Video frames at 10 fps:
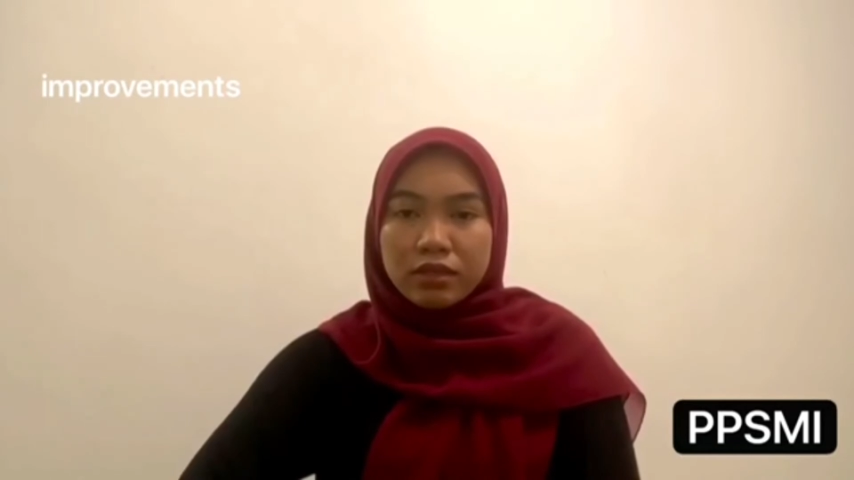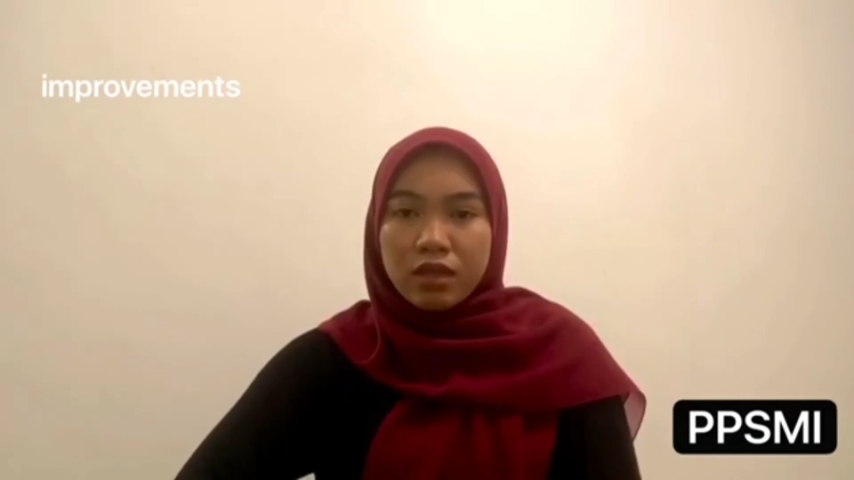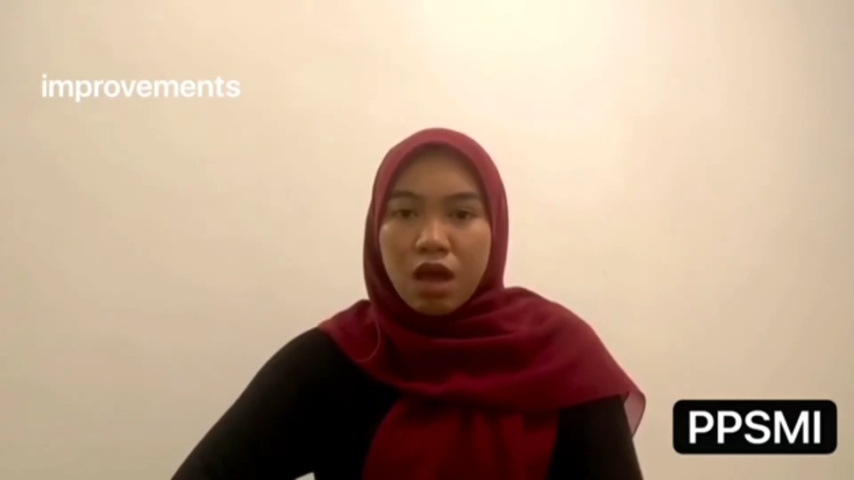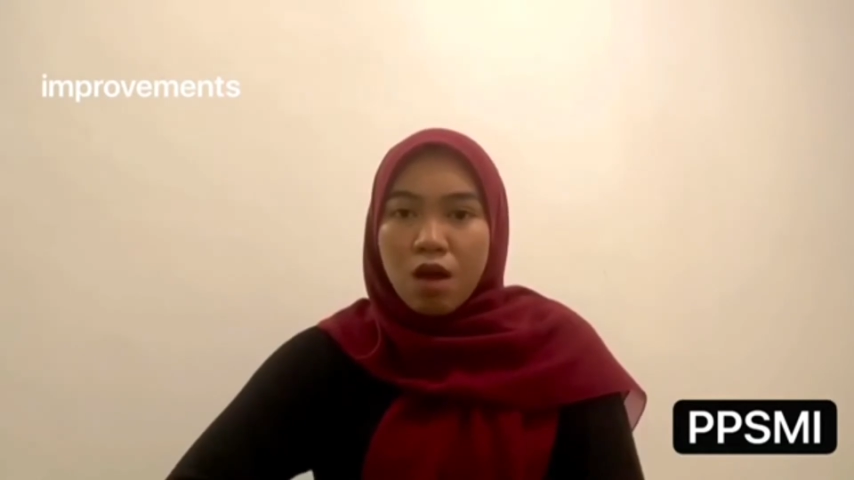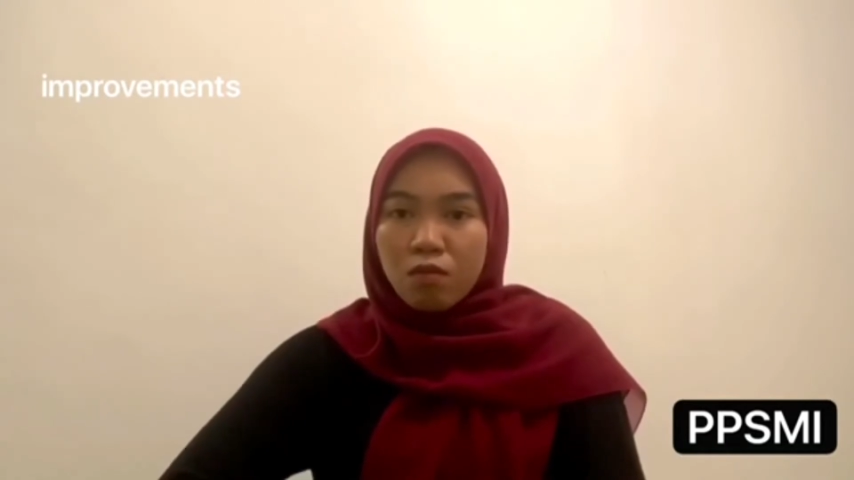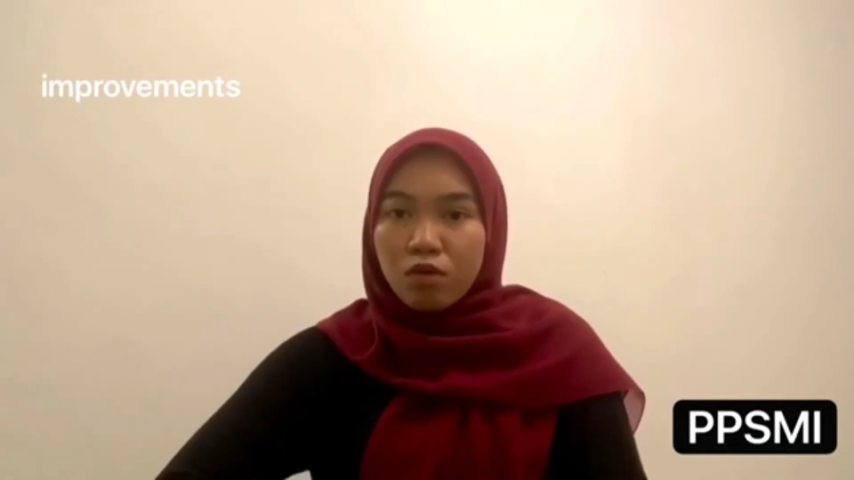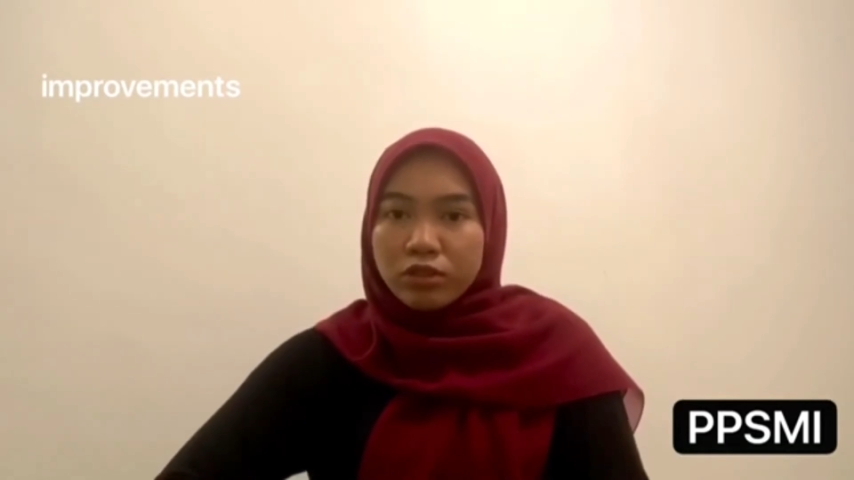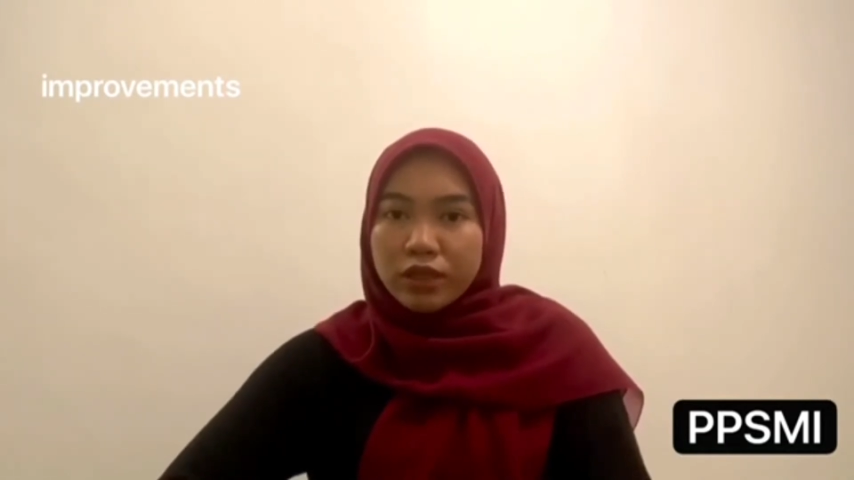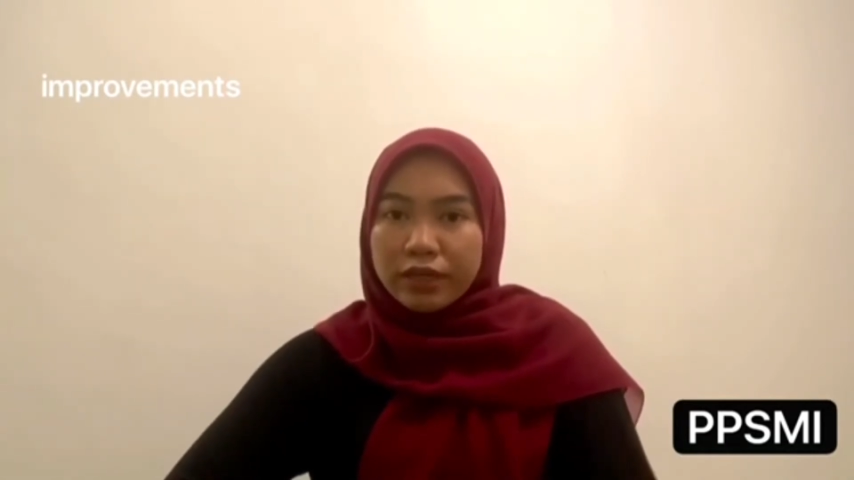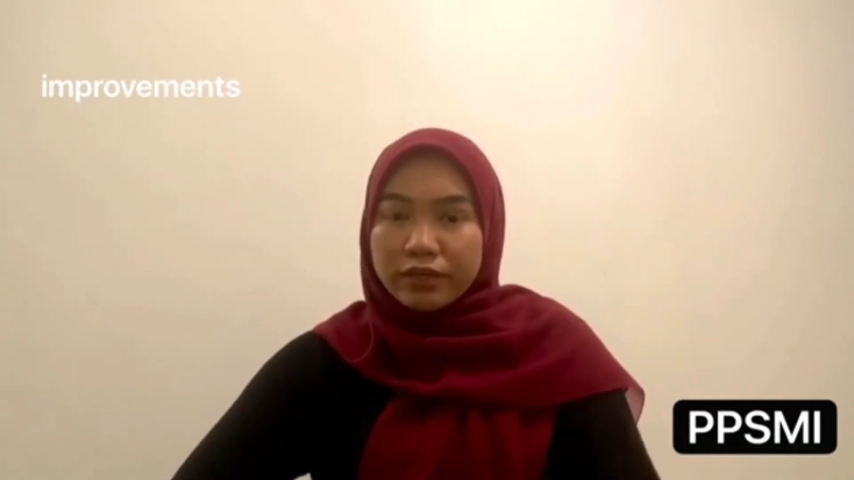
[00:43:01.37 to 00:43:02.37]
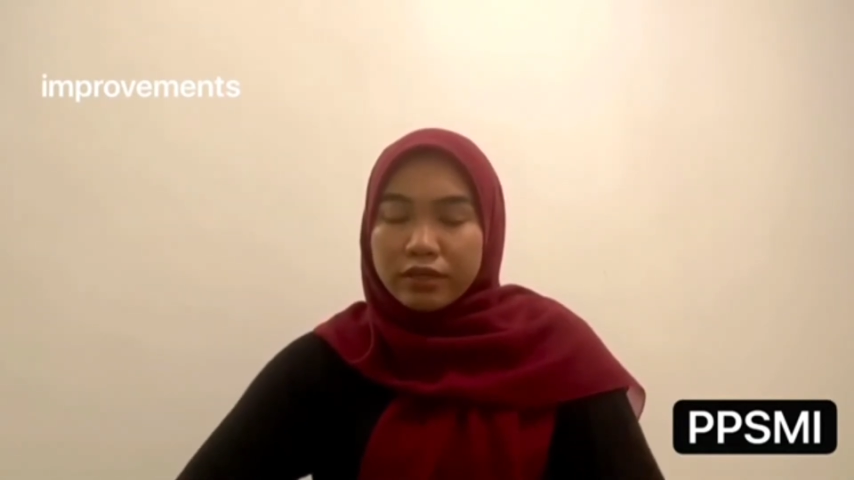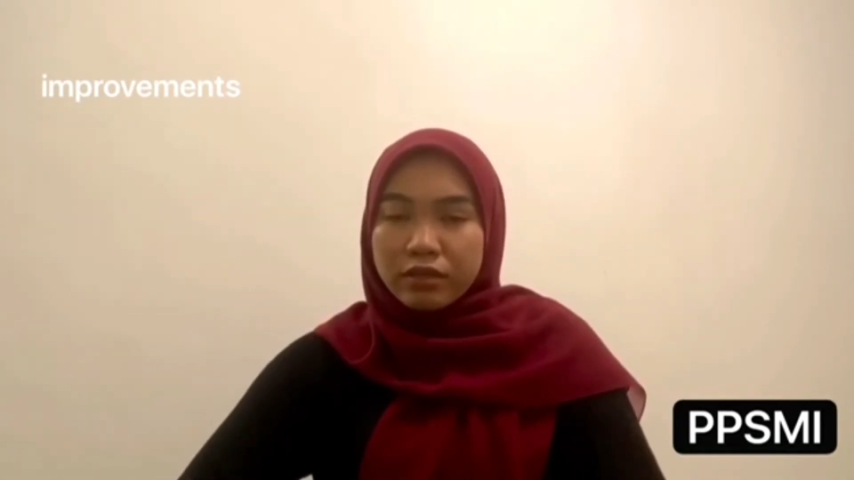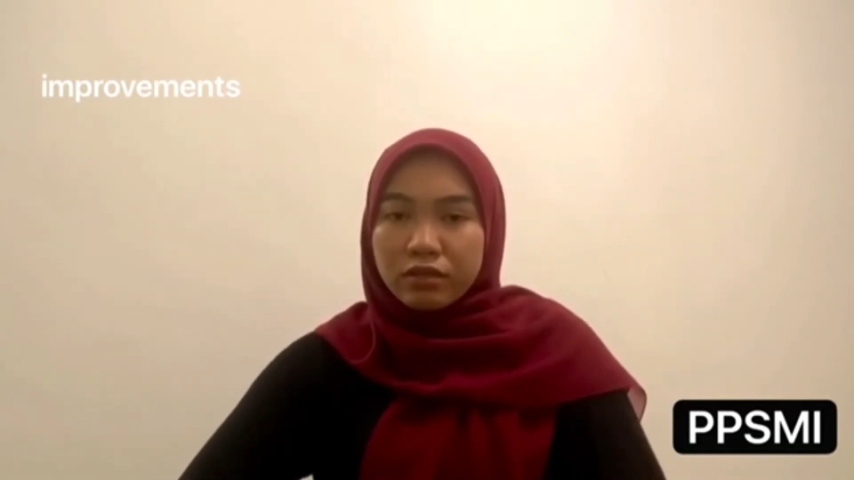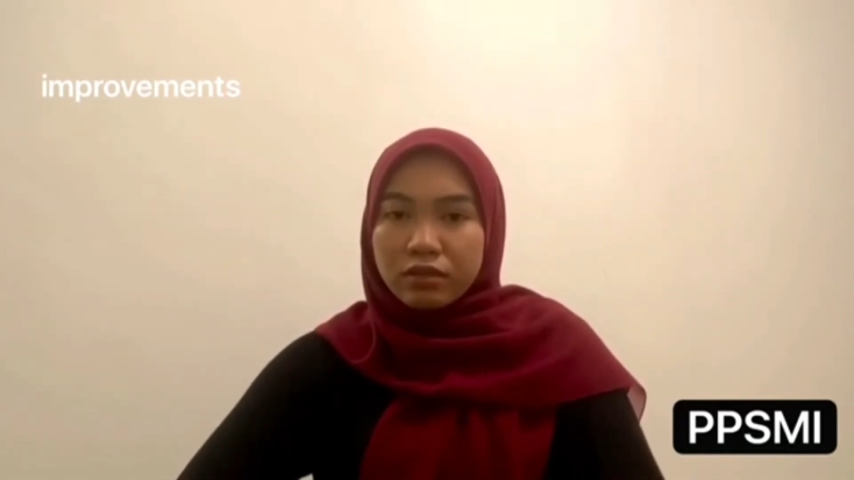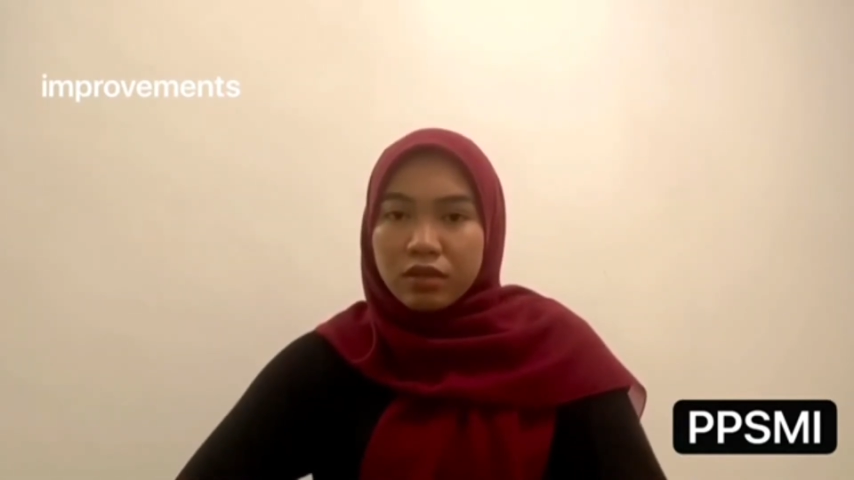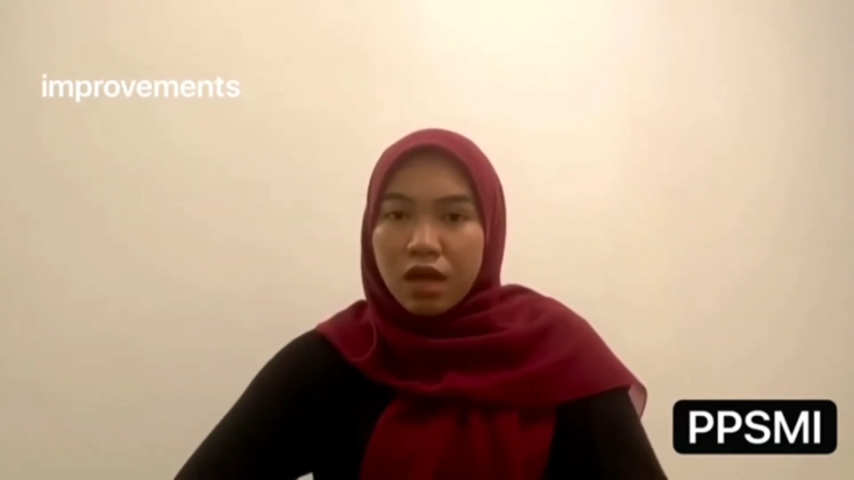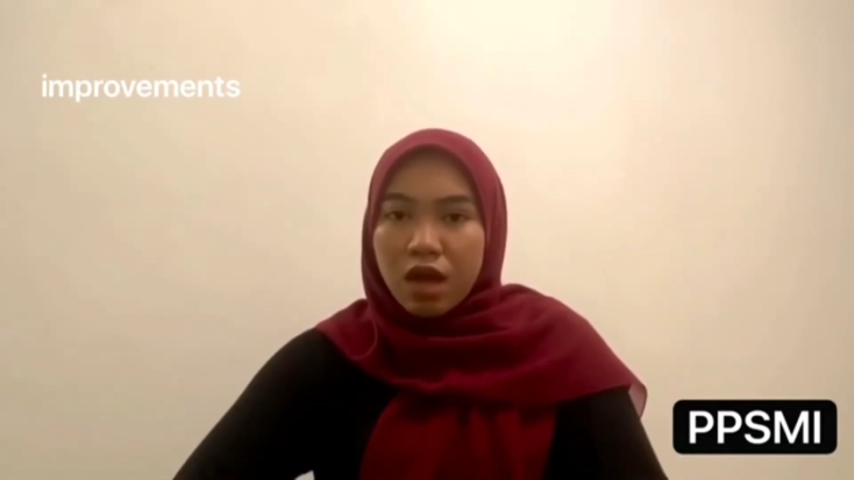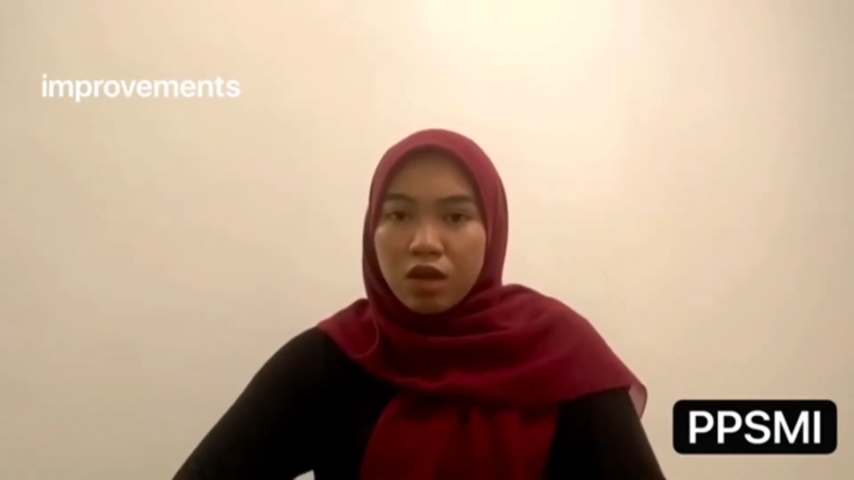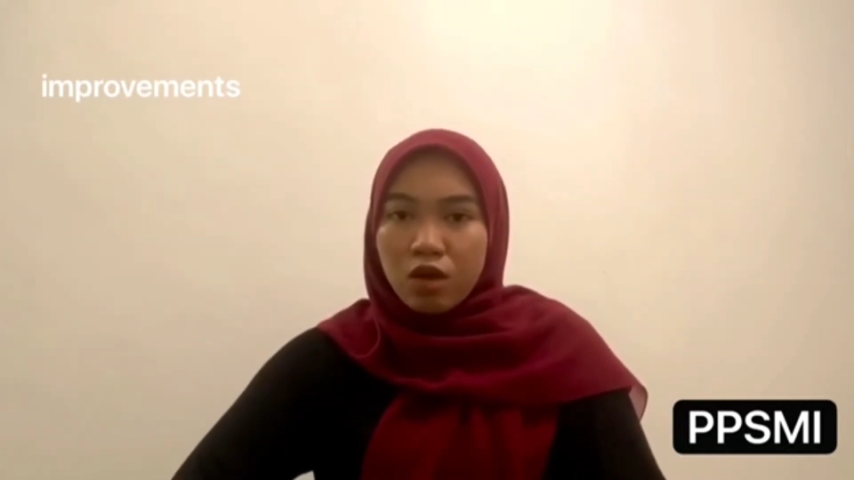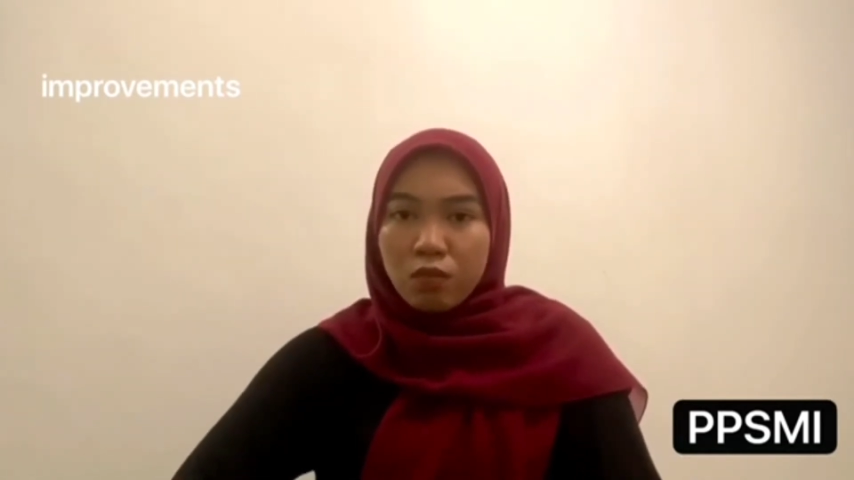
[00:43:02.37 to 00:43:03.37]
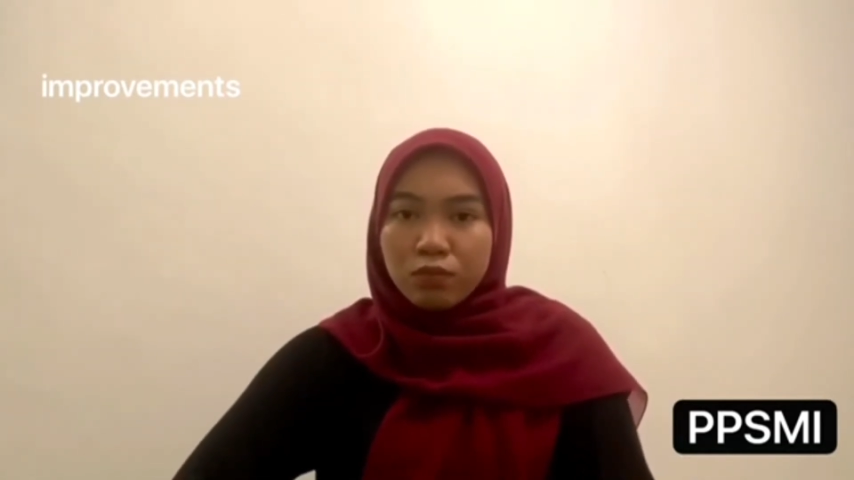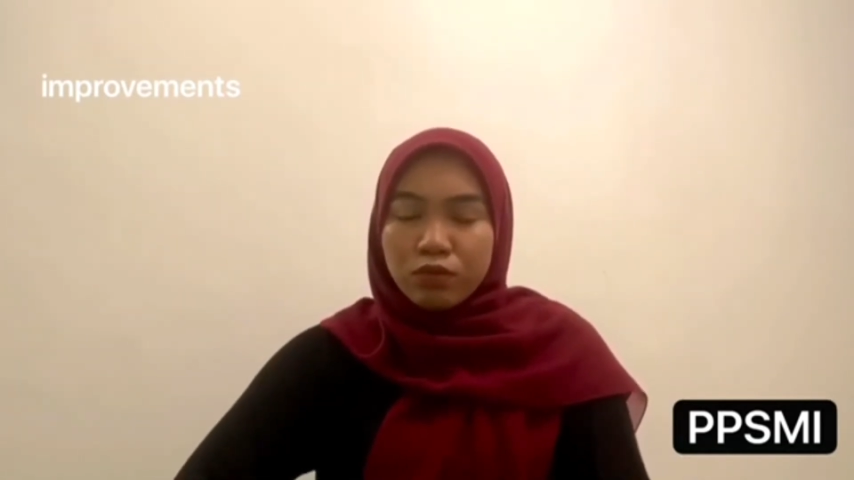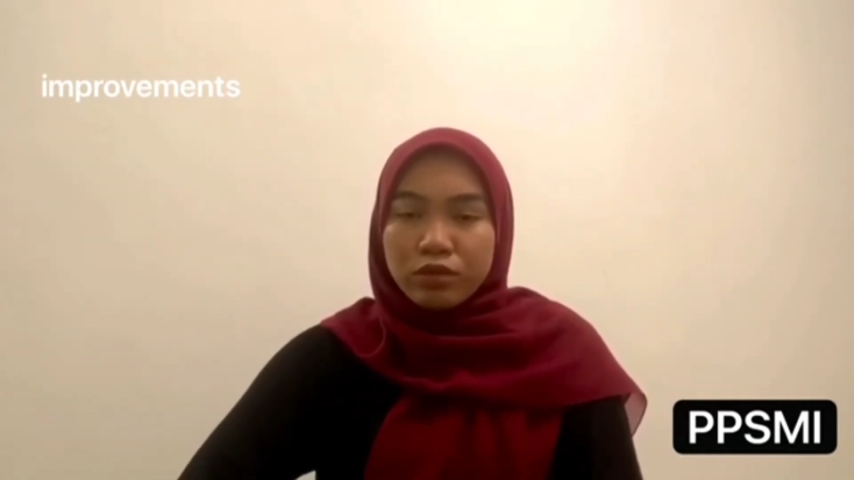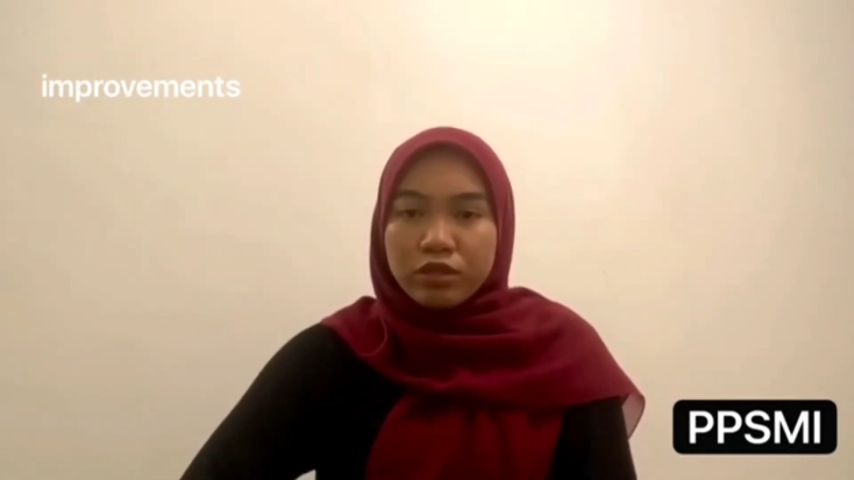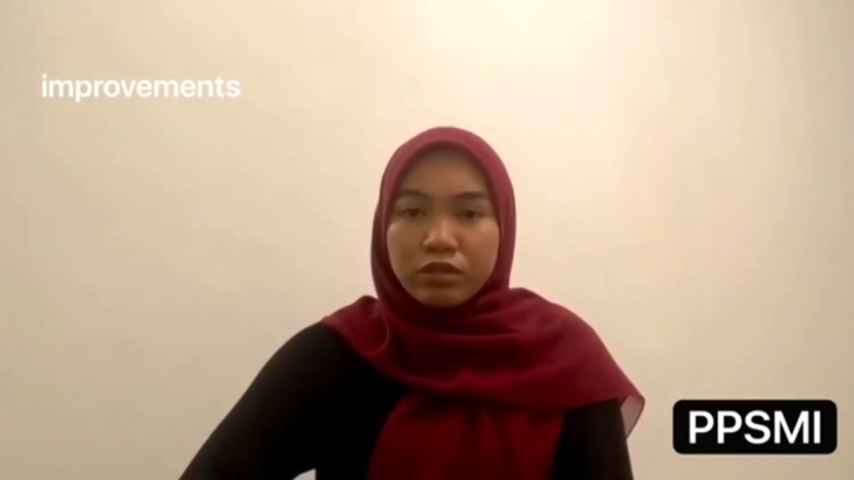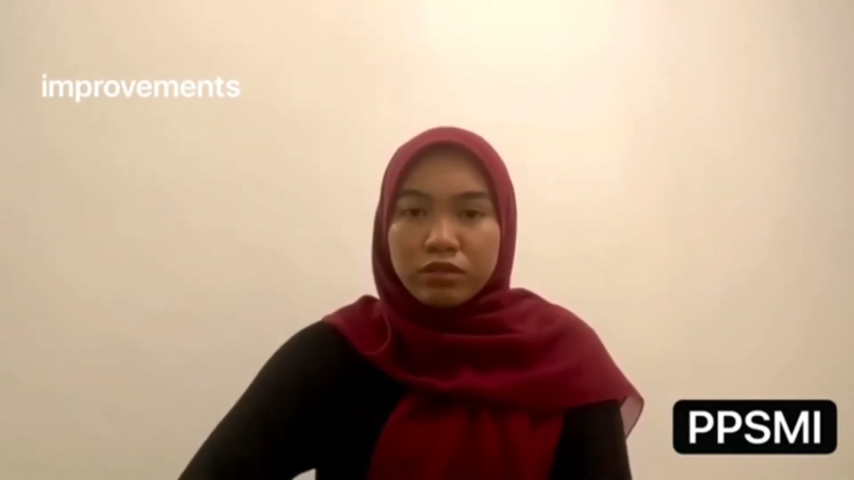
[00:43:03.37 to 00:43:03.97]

projectors, computers,